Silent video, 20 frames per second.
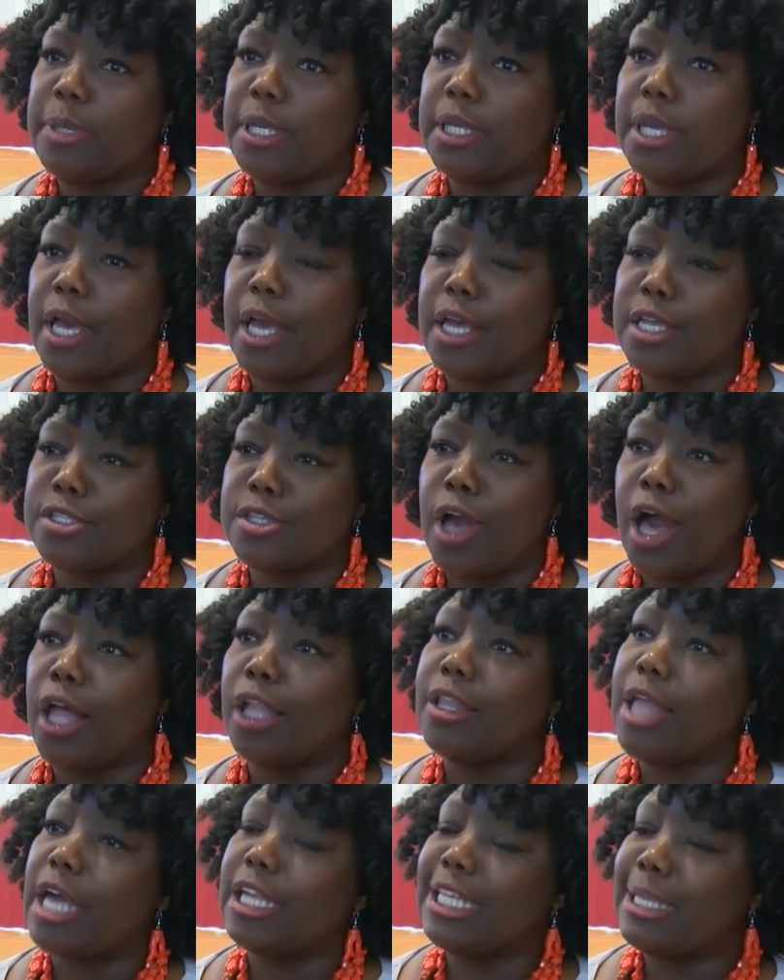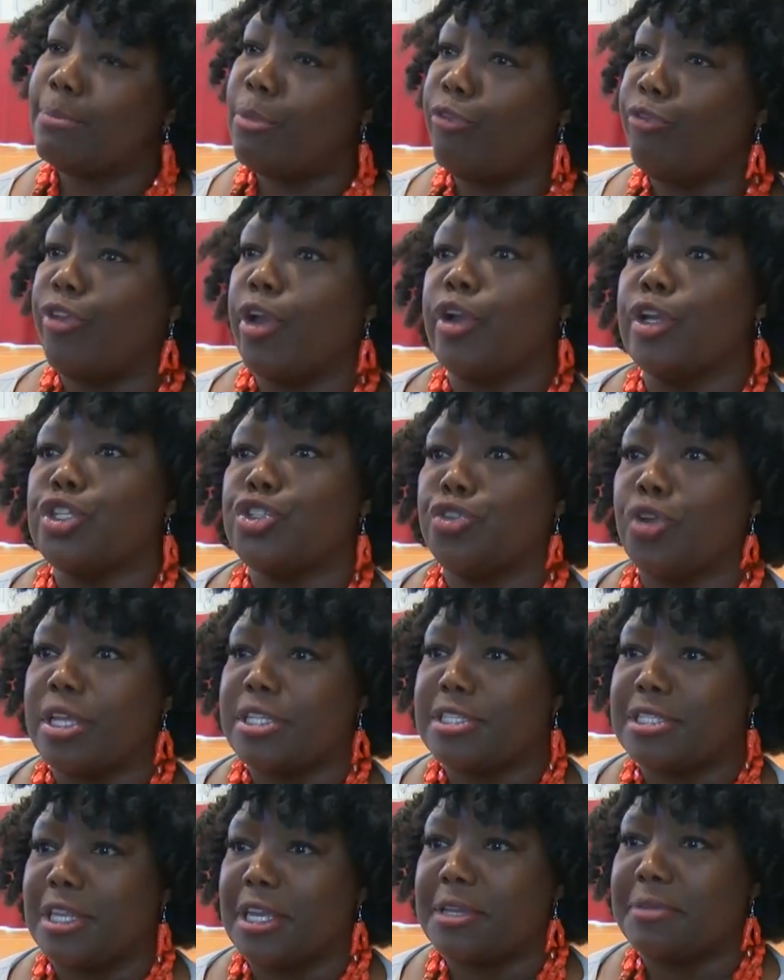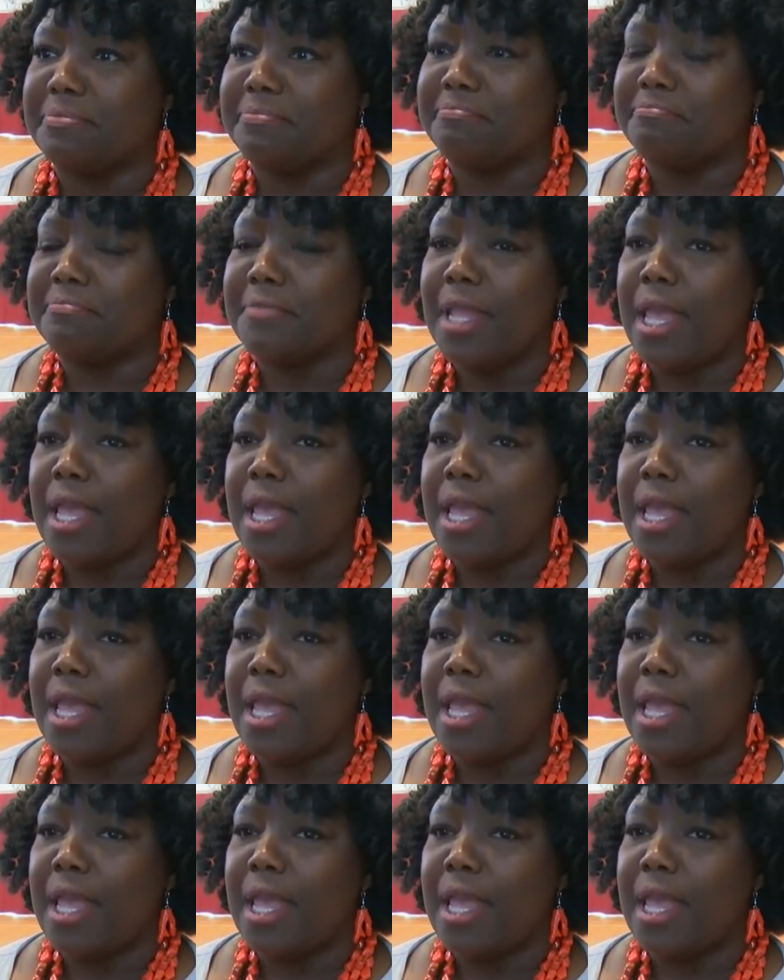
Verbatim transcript: is because a lot of them are very trusting